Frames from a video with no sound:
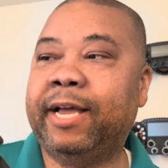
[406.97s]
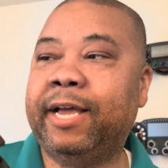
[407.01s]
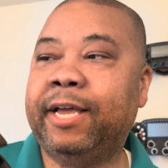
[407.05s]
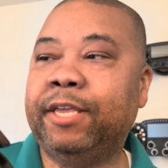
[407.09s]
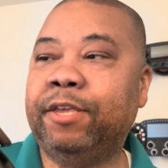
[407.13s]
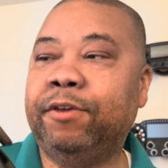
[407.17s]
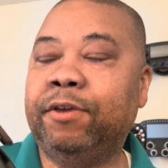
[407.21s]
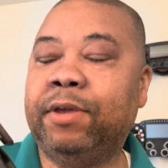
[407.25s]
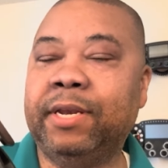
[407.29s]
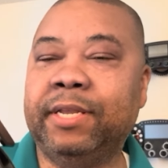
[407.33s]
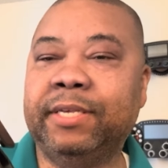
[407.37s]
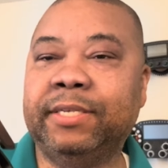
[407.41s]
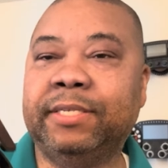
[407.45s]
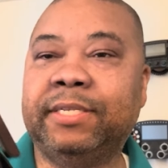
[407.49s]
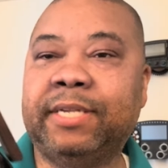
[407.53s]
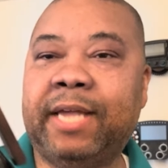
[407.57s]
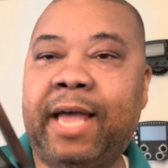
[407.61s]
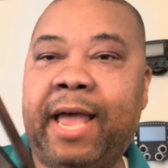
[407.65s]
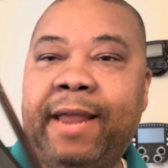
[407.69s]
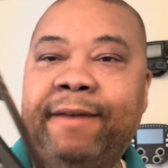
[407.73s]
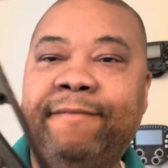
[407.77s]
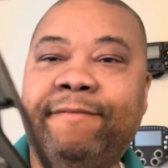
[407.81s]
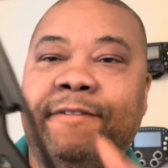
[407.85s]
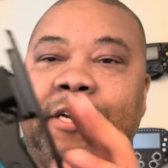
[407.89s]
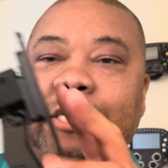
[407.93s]
you can
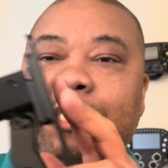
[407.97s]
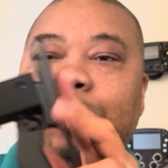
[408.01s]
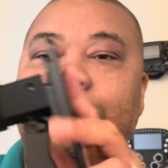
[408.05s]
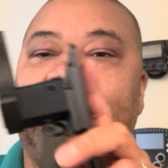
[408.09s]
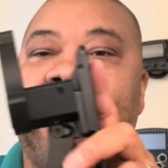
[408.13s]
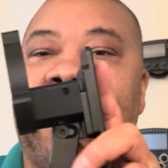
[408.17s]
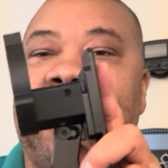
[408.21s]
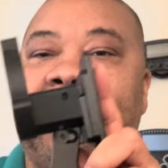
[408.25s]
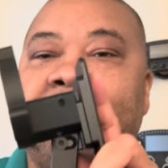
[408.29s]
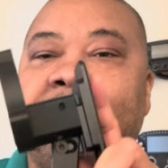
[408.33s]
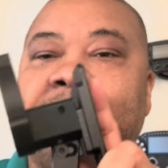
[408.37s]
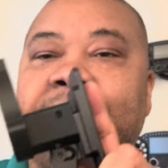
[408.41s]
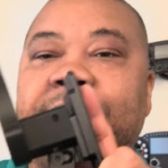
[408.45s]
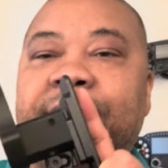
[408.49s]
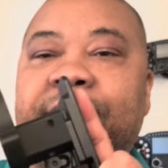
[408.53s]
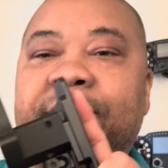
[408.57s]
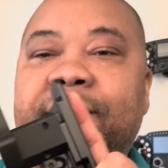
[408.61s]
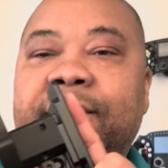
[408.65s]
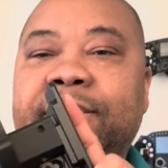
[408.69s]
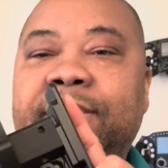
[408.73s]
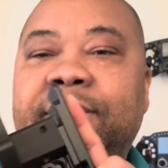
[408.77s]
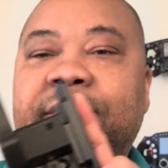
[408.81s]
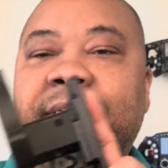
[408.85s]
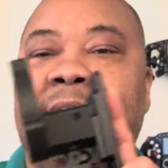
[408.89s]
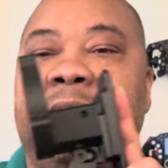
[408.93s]
assign functionality to
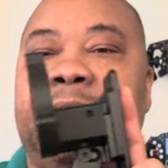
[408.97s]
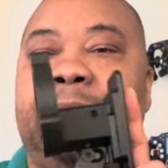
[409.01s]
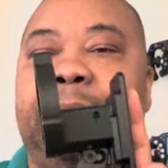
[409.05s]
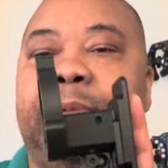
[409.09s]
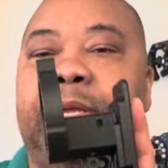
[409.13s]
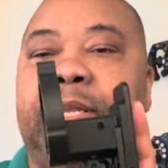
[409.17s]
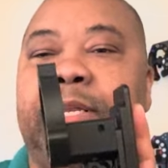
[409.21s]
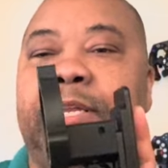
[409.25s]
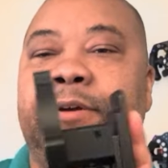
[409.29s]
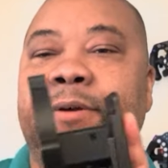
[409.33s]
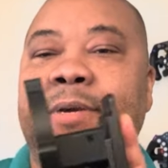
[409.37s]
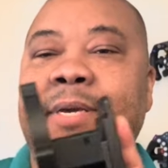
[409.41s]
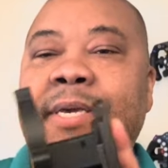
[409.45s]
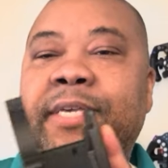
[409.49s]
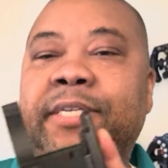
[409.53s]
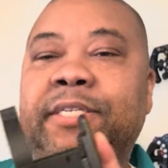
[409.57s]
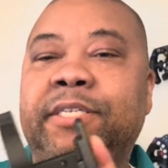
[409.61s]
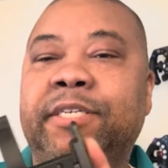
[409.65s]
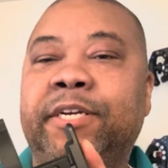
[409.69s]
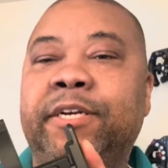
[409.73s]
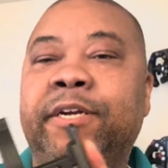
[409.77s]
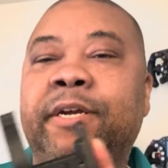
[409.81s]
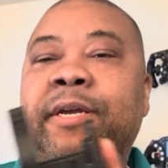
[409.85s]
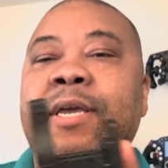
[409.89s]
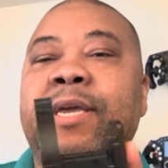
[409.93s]
this a little
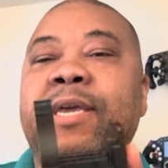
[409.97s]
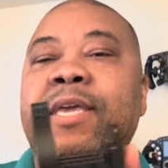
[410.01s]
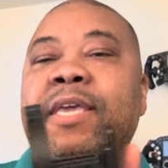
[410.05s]
easier.